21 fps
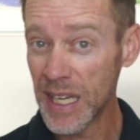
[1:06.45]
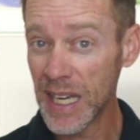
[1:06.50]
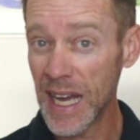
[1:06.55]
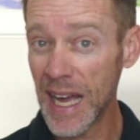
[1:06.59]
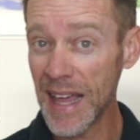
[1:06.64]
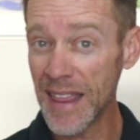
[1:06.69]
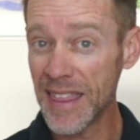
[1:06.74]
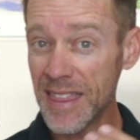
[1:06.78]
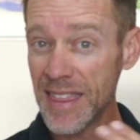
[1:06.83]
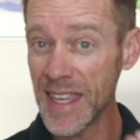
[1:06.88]

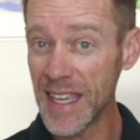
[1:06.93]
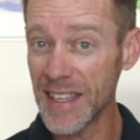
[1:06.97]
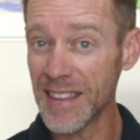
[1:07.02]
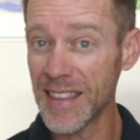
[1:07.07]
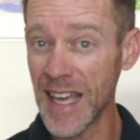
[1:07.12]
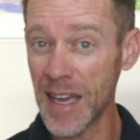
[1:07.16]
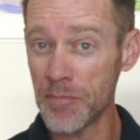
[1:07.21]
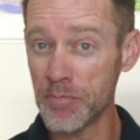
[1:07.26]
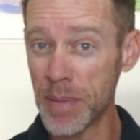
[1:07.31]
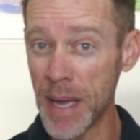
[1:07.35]
I think
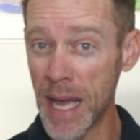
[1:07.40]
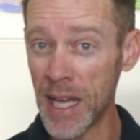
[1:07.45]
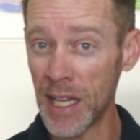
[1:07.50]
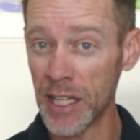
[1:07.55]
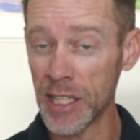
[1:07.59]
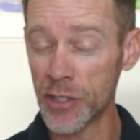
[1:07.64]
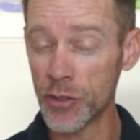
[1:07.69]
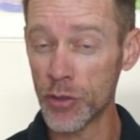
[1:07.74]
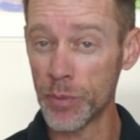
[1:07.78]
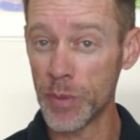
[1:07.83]
that
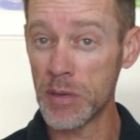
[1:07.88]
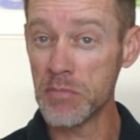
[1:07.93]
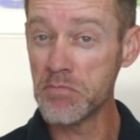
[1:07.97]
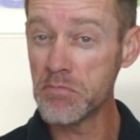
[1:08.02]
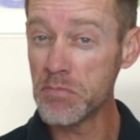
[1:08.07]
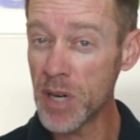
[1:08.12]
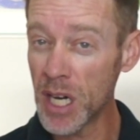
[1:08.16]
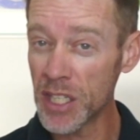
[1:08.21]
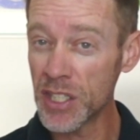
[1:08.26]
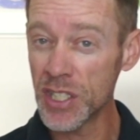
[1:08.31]
balance will be
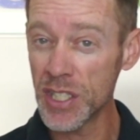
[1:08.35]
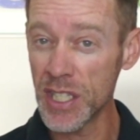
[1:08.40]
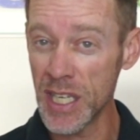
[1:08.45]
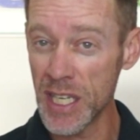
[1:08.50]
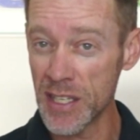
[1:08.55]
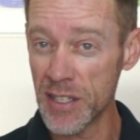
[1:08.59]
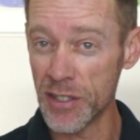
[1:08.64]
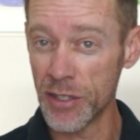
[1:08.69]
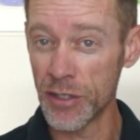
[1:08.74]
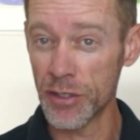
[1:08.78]
much
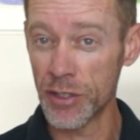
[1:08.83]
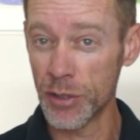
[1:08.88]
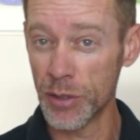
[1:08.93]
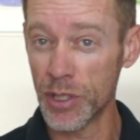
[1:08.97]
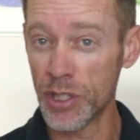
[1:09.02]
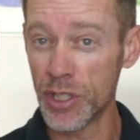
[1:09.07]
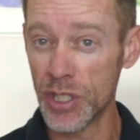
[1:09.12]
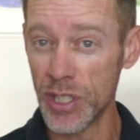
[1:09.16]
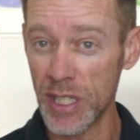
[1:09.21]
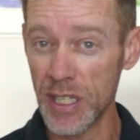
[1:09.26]
easier to
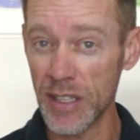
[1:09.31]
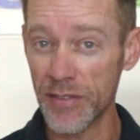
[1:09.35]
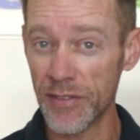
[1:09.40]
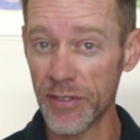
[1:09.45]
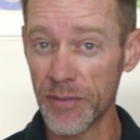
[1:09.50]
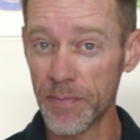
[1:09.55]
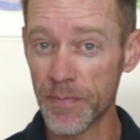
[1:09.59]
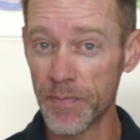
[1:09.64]
achieve.